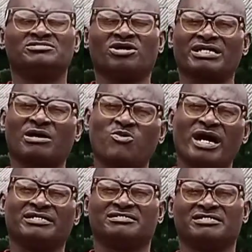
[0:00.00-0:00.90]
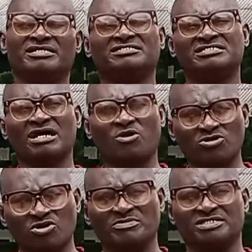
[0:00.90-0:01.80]
The other one is the
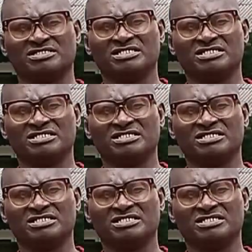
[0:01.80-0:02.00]
economy,